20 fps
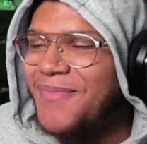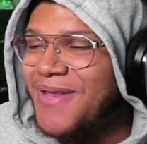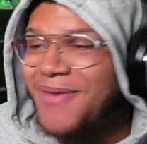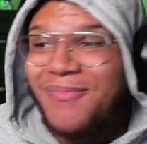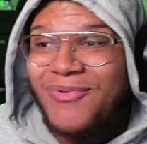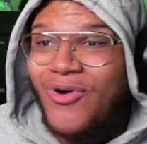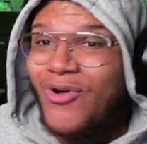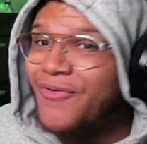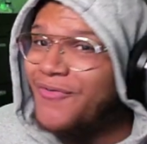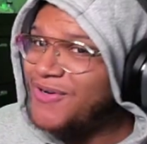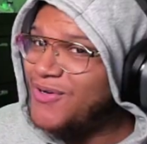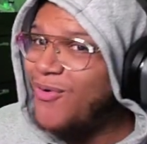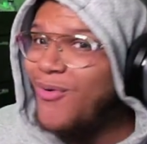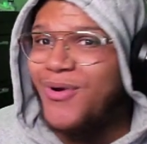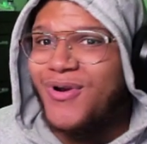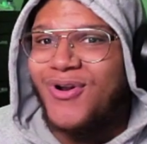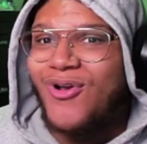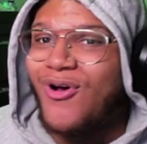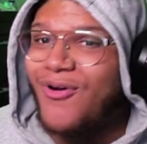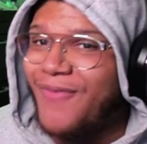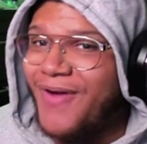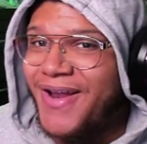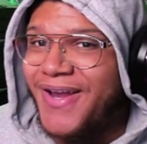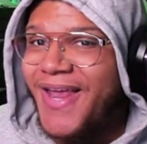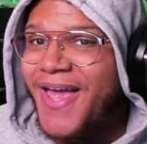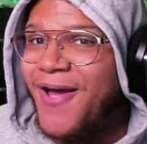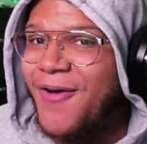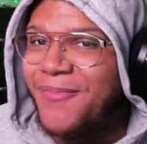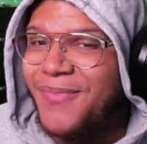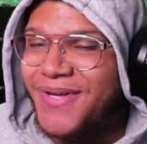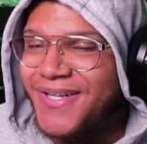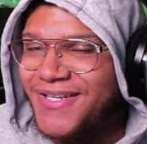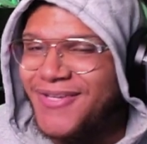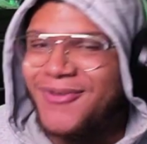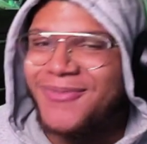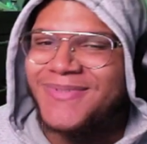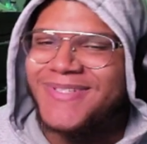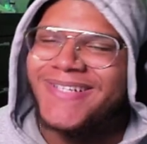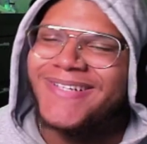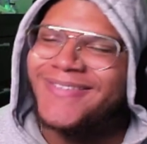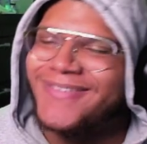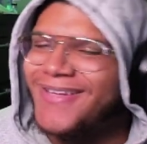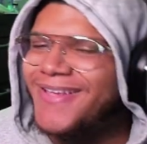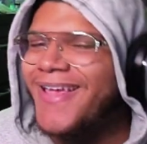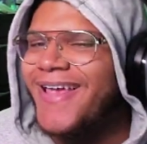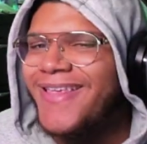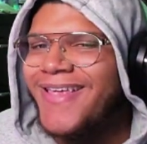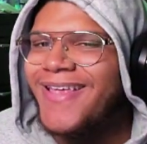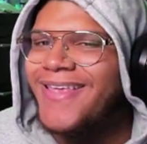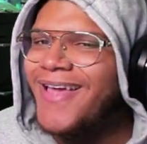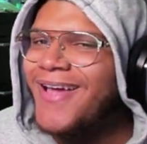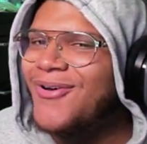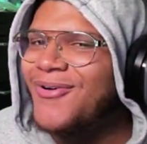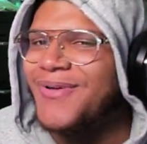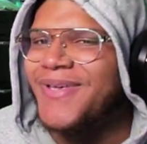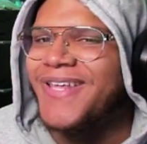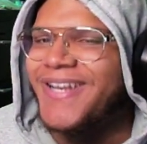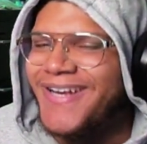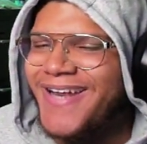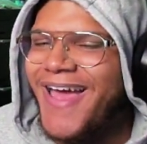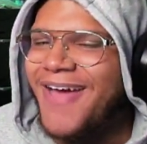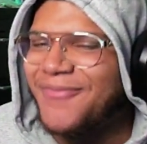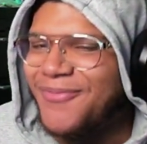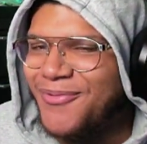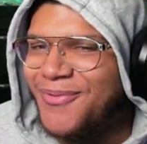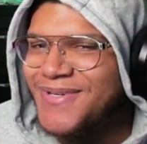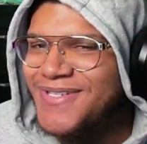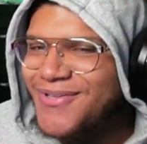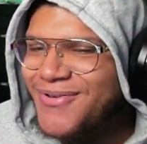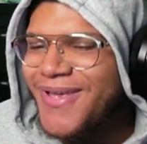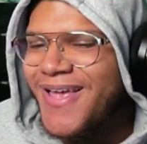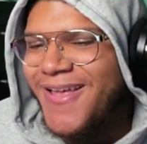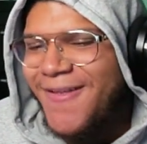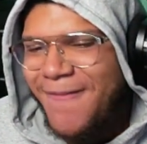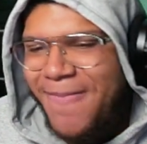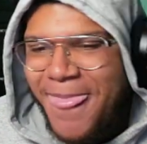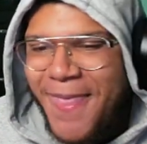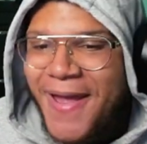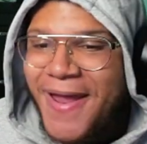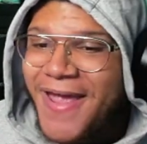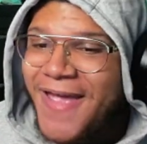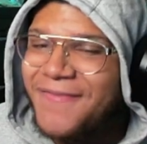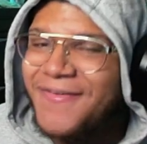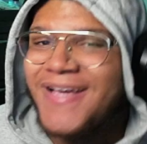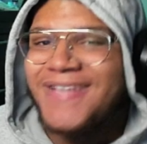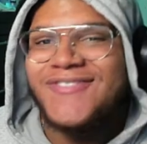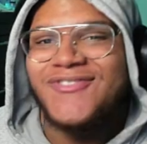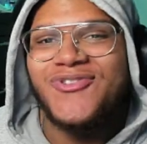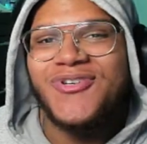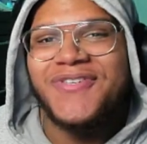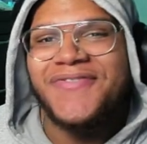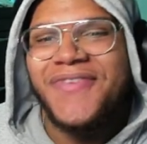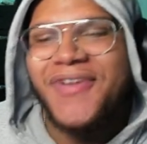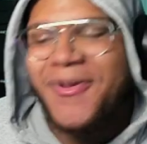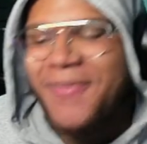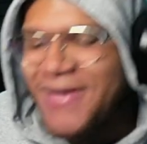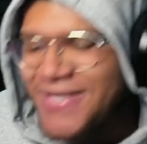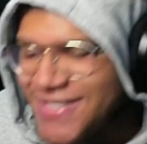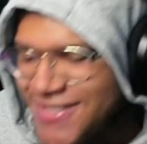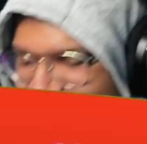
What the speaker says: gonna record it all right now, but you know what I'm saying? So y'all gonna get it afterwards, okay? If you guys enjoyed this video, make sure